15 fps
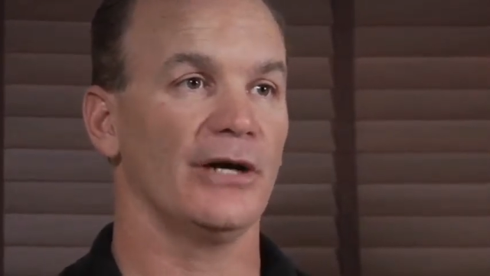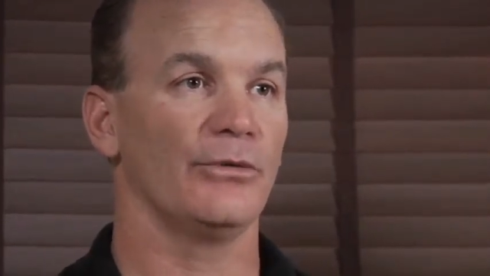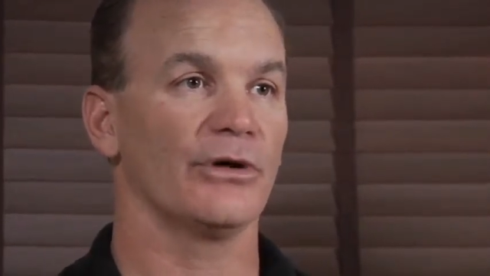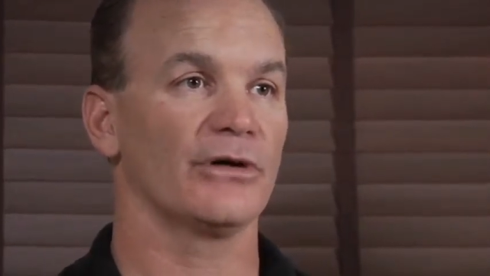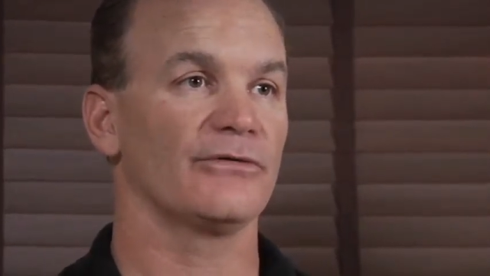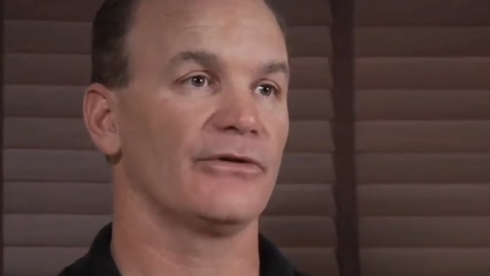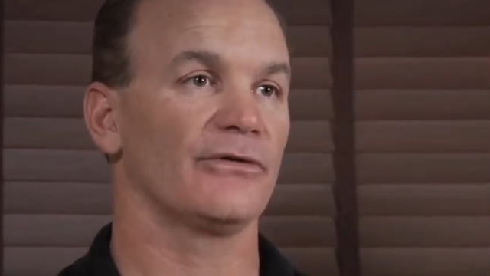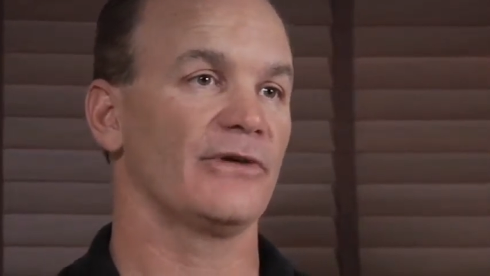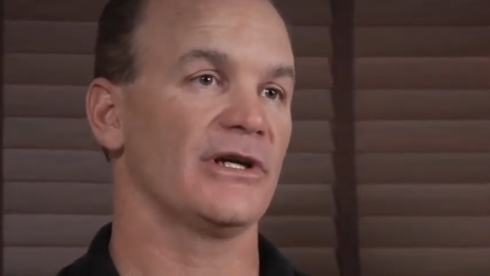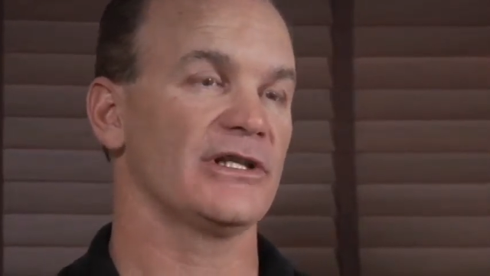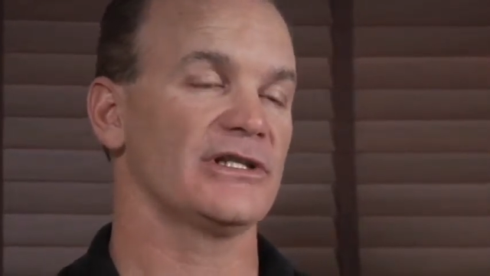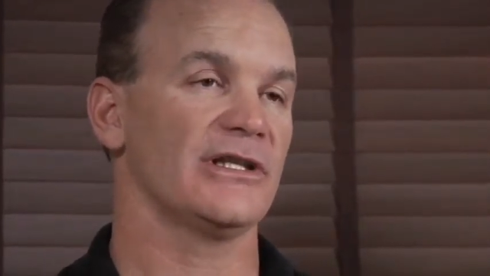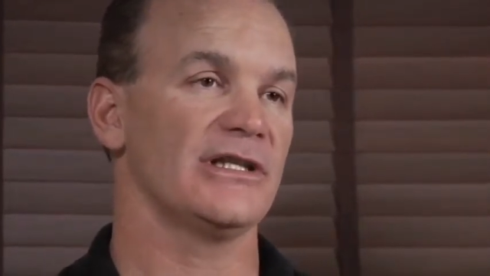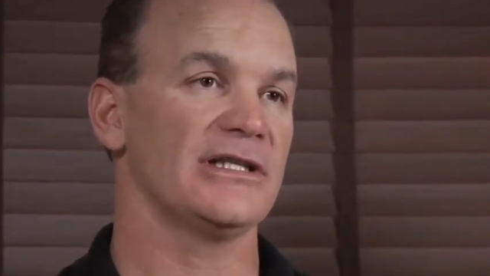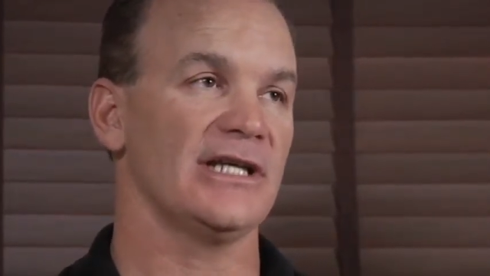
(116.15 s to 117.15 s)
I worked for the
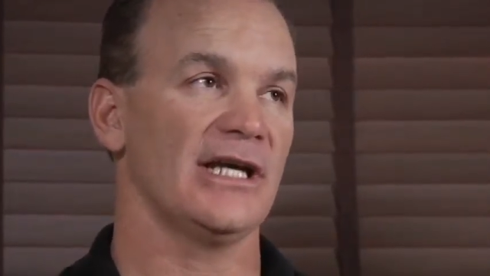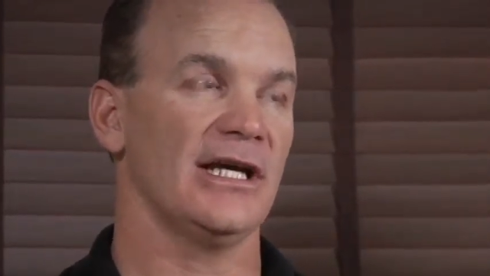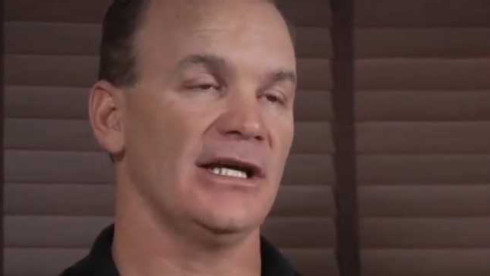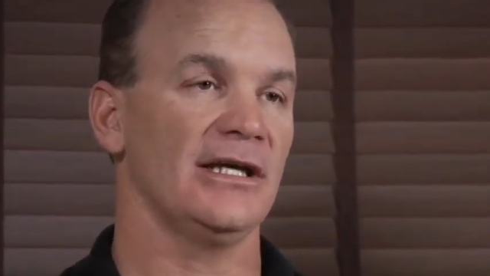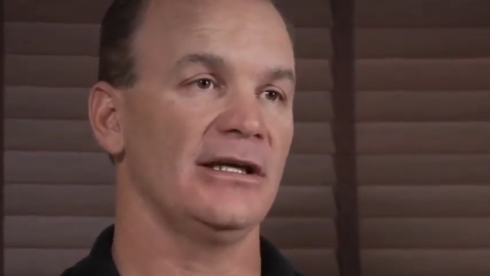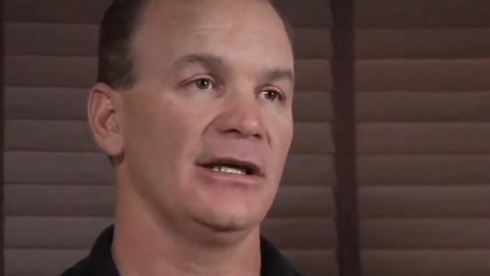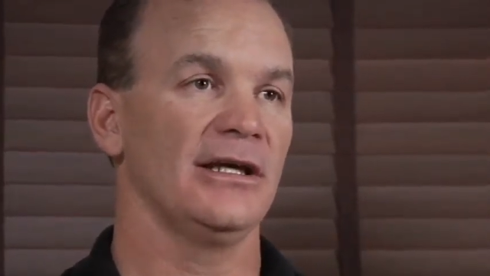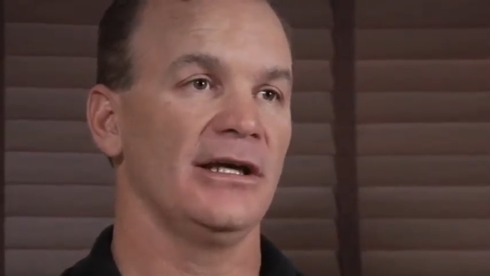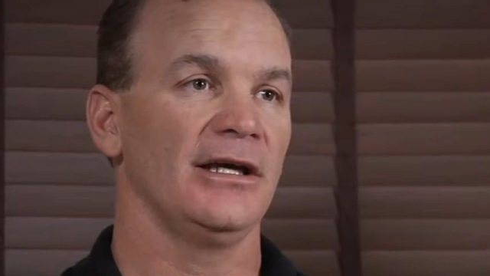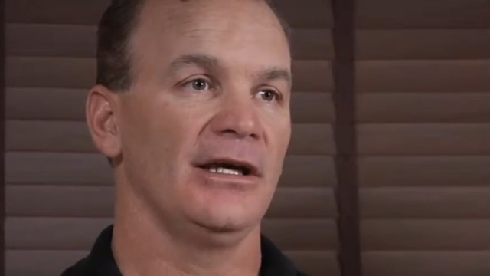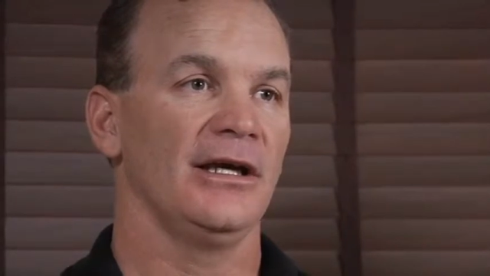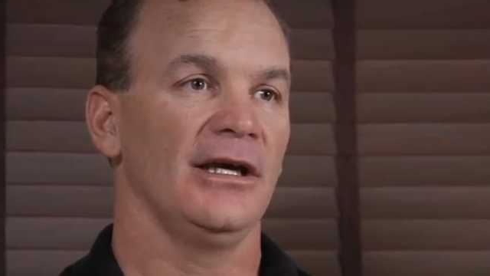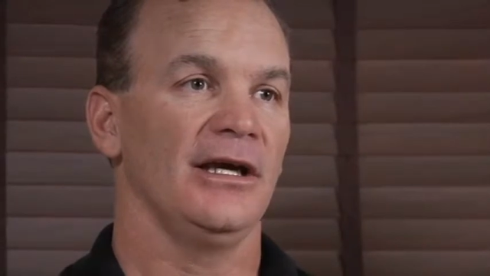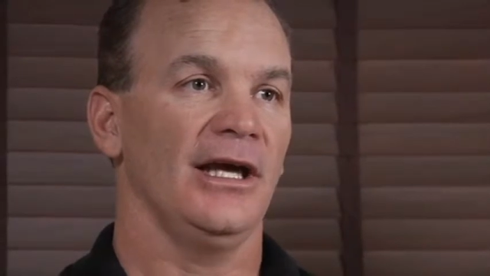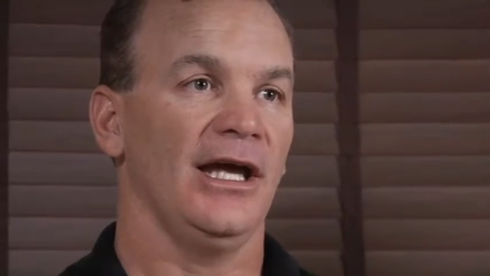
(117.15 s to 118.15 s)
rest of the day,
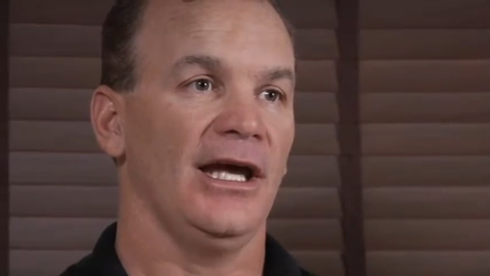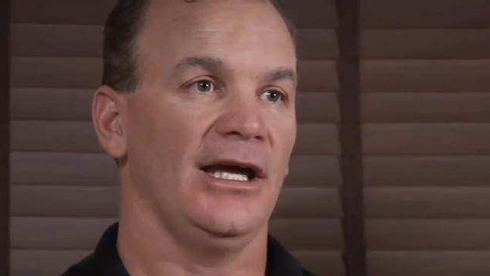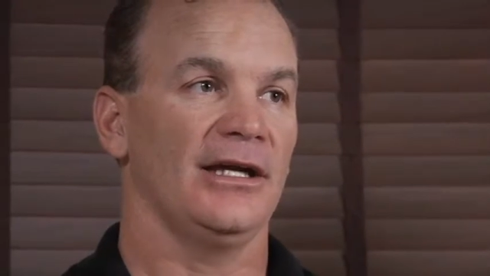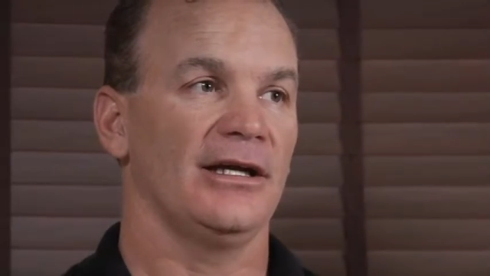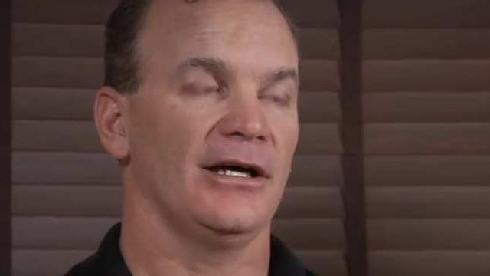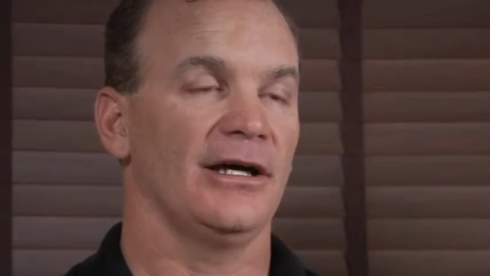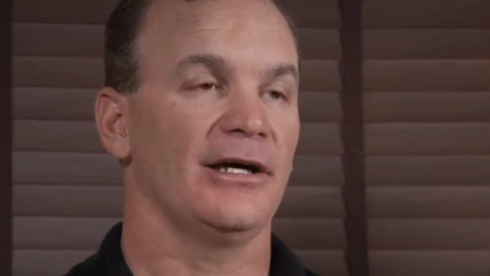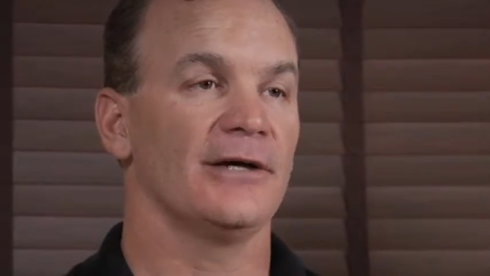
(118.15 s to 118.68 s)
and